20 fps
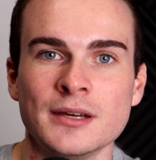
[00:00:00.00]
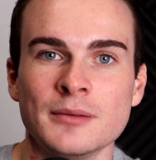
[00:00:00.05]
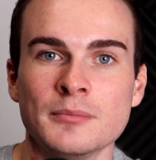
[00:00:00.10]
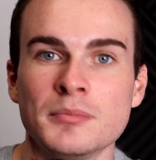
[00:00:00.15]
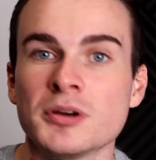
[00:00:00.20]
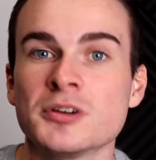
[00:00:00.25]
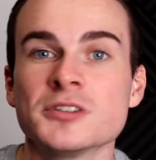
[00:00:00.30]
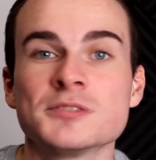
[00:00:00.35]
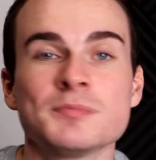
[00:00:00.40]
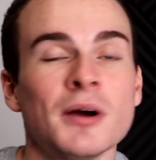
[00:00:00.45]

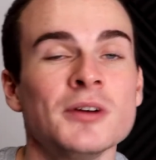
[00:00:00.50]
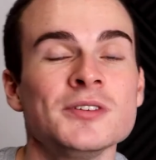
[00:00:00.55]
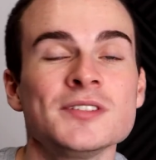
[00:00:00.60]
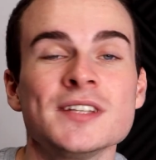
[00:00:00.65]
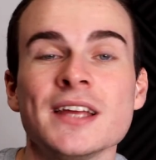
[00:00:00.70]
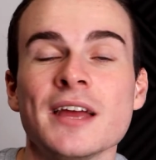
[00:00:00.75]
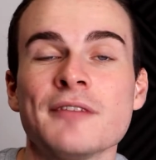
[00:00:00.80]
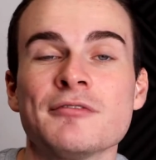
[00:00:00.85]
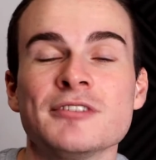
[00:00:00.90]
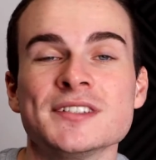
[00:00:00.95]
Because
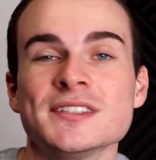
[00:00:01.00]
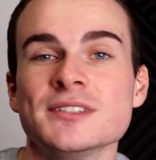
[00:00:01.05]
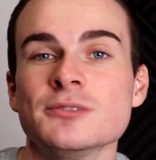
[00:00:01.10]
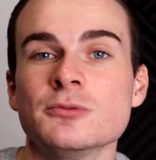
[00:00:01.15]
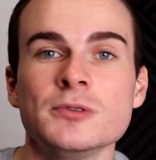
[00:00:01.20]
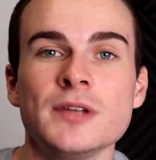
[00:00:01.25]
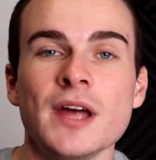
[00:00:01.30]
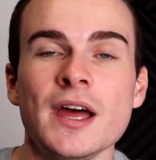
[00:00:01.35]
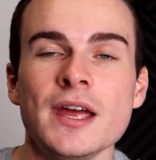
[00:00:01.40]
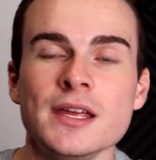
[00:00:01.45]
posting every single
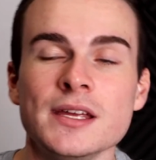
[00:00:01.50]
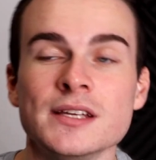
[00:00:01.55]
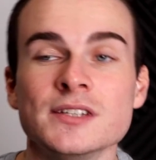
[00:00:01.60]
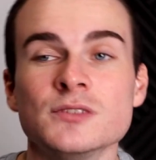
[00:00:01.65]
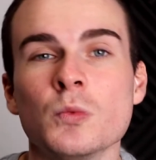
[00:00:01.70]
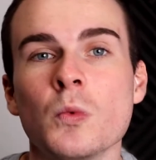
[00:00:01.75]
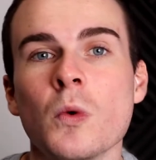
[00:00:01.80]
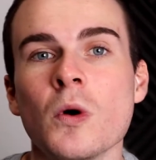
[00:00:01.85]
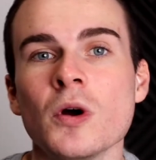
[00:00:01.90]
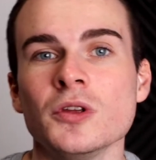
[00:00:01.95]
day is
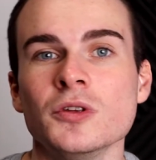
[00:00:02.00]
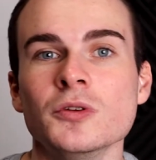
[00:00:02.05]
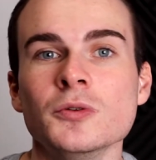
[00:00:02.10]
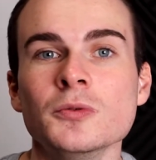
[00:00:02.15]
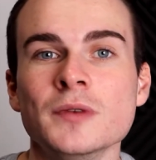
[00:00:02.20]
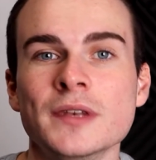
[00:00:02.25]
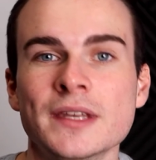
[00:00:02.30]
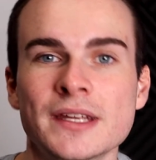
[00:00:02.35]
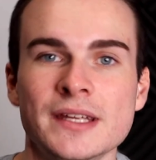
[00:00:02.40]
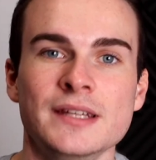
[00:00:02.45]
what you
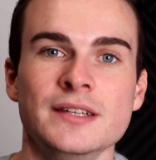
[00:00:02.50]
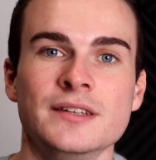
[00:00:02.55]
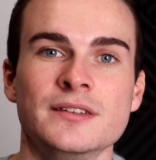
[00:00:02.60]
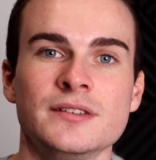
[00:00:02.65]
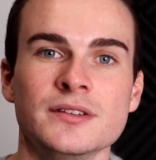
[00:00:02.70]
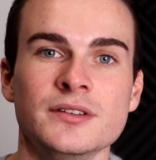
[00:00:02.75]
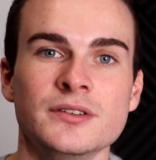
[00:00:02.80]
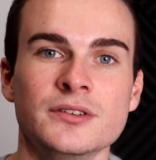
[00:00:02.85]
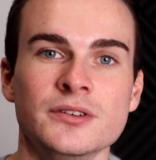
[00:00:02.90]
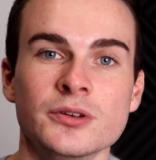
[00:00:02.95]
need
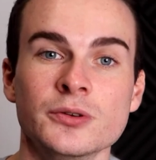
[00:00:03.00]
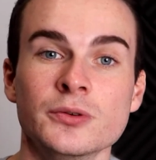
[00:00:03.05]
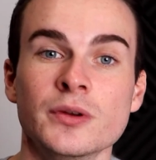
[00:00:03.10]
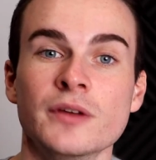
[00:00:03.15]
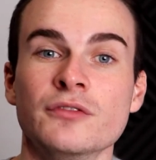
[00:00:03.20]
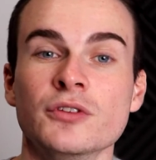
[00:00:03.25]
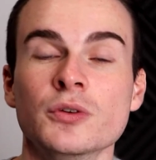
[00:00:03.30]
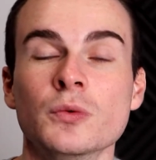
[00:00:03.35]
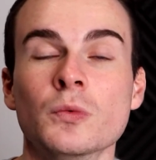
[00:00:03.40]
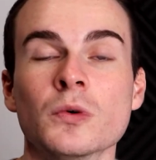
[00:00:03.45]
to do
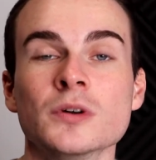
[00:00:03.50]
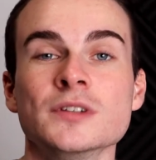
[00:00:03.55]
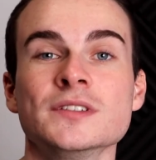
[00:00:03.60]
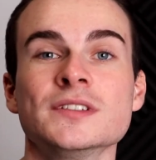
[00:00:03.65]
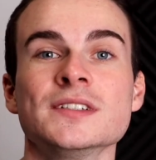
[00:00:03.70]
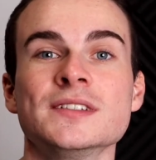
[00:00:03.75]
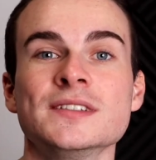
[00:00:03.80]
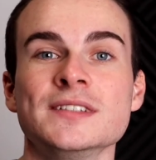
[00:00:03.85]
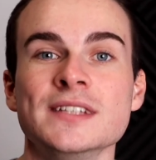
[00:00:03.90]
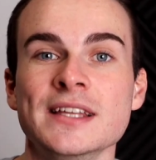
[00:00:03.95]
if you want
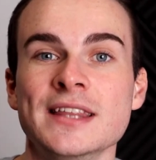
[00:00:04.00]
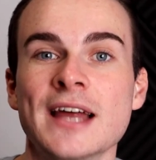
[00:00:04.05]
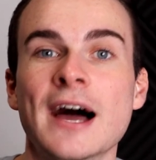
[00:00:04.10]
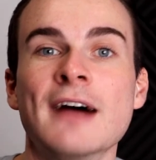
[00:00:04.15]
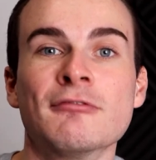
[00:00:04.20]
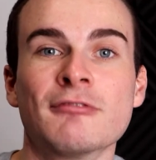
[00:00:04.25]
to see that